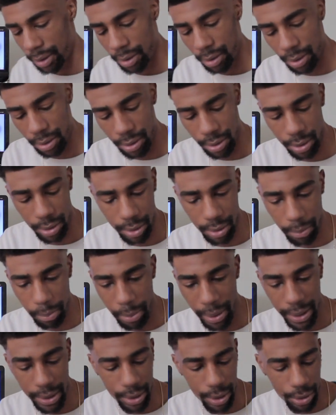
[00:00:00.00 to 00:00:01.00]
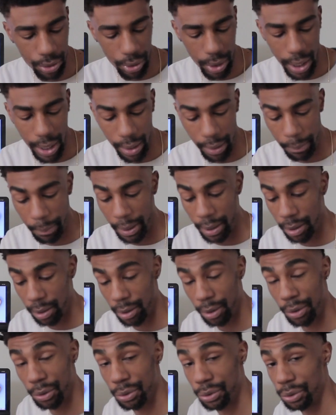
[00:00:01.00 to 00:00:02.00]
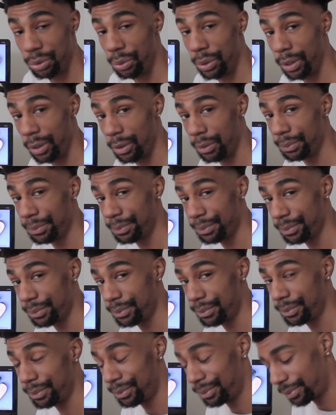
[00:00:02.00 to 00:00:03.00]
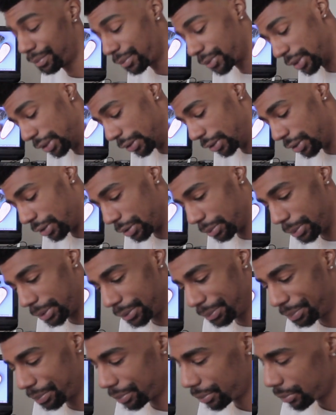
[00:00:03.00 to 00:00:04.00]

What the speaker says: This is just the basics on how to make a little studio. You know what I mean?